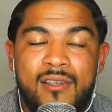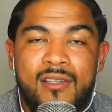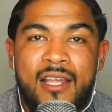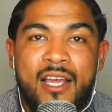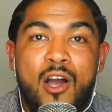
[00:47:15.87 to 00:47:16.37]

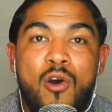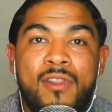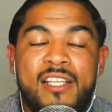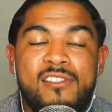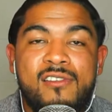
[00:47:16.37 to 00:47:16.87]
Like, oh,
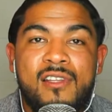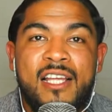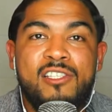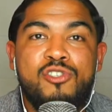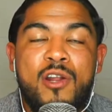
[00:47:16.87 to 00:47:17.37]
let's
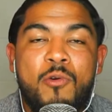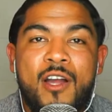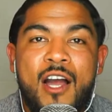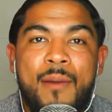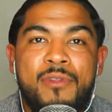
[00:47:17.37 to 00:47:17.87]
try to
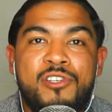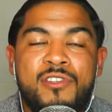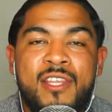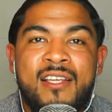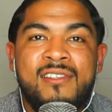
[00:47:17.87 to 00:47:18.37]
accomplish
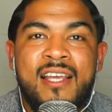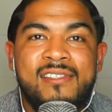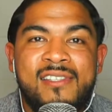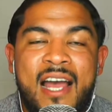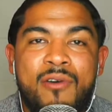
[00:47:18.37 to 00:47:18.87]
things that
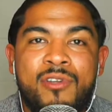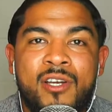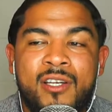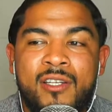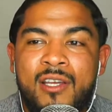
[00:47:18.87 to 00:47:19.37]
sound
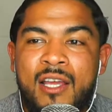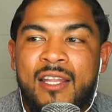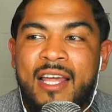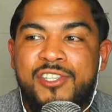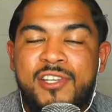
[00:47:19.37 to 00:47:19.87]
good.
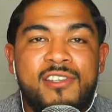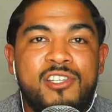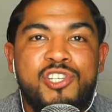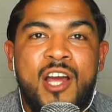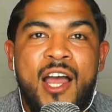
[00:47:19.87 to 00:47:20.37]
Like, she's a
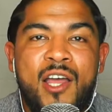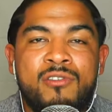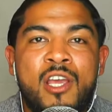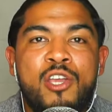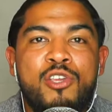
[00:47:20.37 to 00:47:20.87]

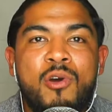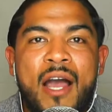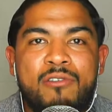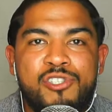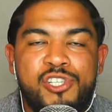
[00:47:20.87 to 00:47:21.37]
child. You know
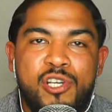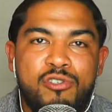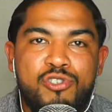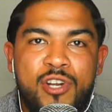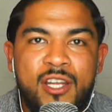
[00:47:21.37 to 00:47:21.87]
how
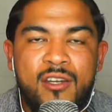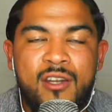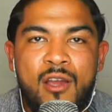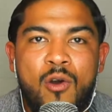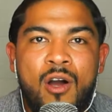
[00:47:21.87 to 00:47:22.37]
children
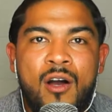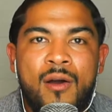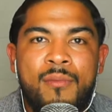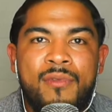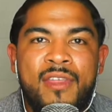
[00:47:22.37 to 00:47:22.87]

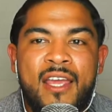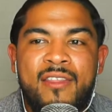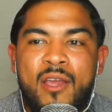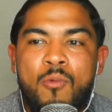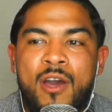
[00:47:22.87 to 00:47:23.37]

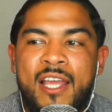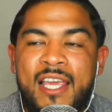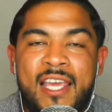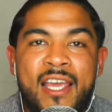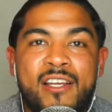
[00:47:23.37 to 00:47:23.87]
they want to
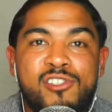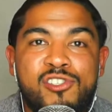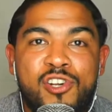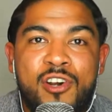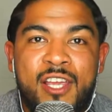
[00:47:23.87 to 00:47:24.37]
eat a
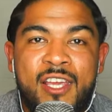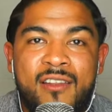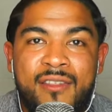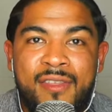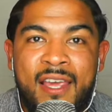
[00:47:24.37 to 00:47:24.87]
certain
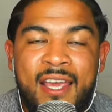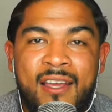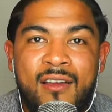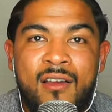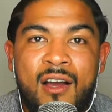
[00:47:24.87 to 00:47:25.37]

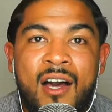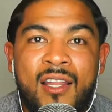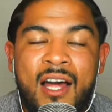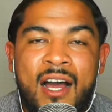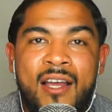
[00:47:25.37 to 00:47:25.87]
thing a
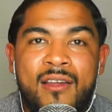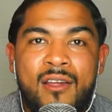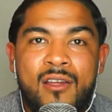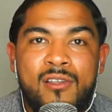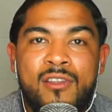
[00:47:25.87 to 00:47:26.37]
lot.
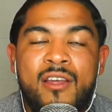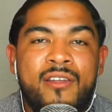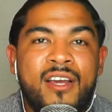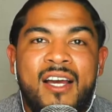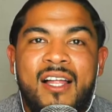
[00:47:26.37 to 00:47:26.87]

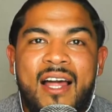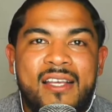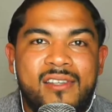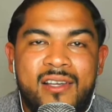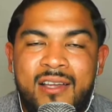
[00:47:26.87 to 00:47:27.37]
The
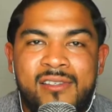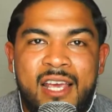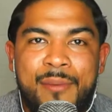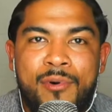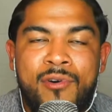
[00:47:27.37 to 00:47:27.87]
classic
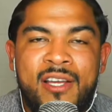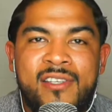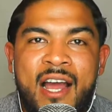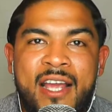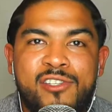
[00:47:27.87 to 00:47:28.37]
example
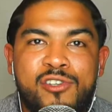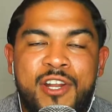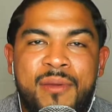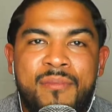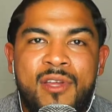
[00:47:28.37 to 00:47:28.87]
is ice
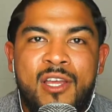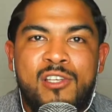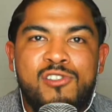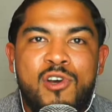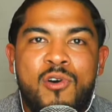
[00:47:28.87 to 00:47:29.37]
cream.
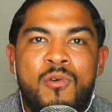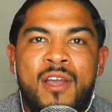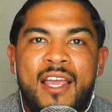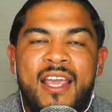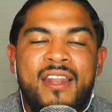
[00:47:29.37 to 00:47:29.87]
So
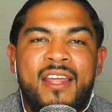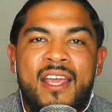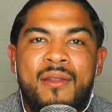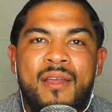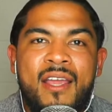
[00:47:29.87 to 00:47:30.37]

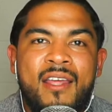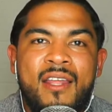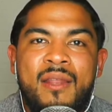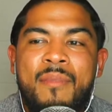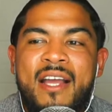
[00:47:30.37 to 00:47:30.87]

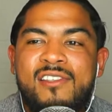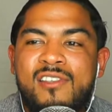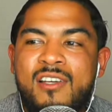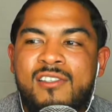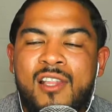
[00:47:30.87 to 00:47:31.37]
in my
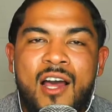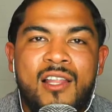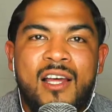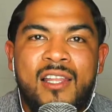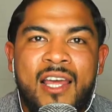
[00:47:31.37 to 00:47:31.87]
son's La
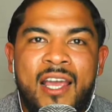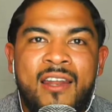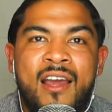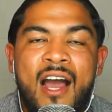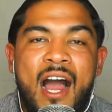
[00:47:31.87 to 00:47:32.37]
La Land,
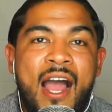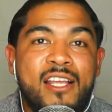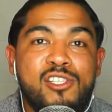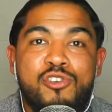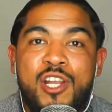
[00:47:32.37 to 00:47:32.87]

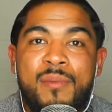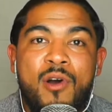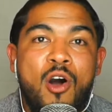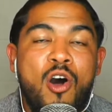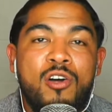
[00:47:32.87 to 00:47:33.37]
ice cream
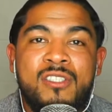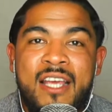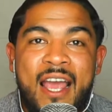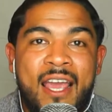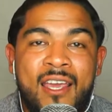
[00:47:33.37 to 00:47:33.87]
all
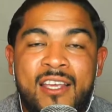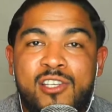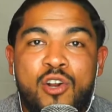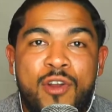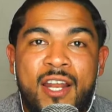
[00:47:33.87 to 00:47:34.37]
day is a
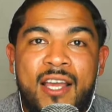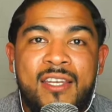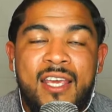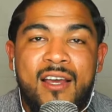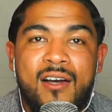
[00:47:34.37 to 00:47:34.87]
great
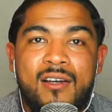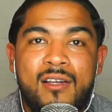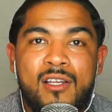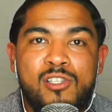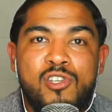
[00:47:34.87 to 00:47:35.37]
idea.
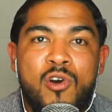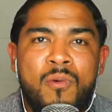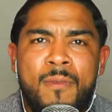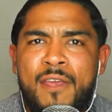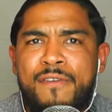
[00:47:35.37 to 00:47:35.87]

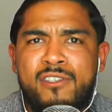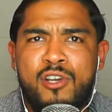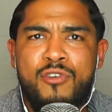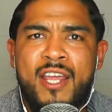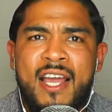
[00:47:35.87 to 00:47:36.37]
So if it's a
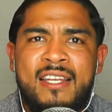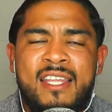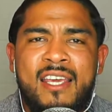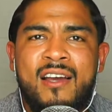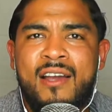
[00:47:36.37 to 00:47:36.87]
great
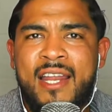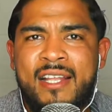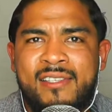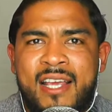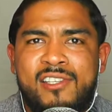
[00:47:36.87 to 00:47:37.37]
idea and
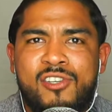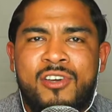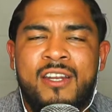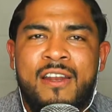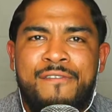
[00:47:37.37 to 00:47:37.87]
it tastes good
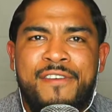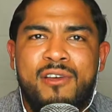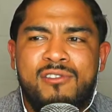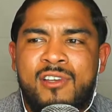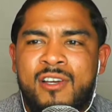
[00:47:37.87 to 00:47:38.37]
and it
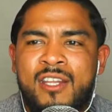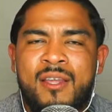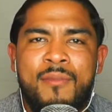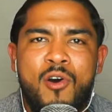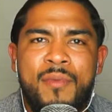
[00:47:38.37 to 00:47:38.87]
feels good in the
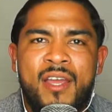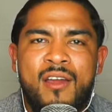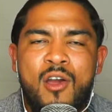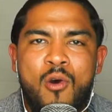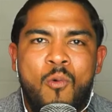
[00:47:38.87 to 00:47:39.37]
moment,
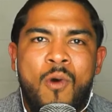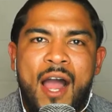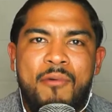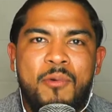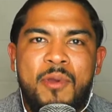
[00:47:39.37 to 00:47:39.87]
why
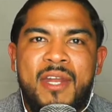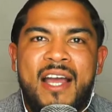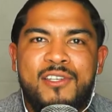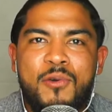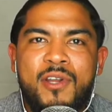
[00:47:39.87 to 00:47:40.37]
would we
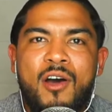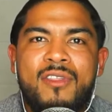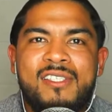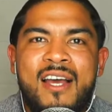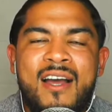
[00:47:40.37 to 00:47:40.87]
not do it all the
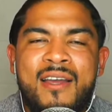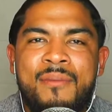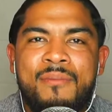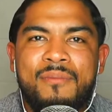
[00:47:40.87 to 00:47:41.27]
time?